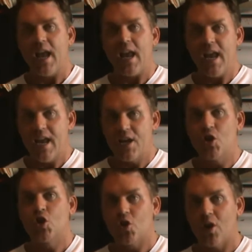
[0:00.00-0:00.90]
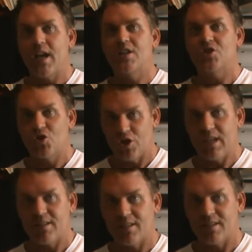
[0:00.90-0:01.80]
in Christ
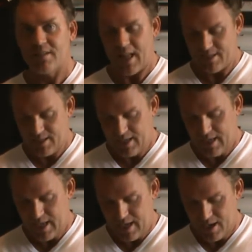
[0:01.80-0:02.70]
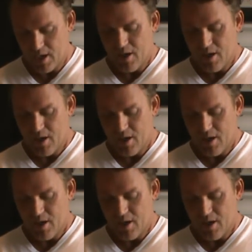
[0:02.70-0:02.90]
Jesus, that's the key,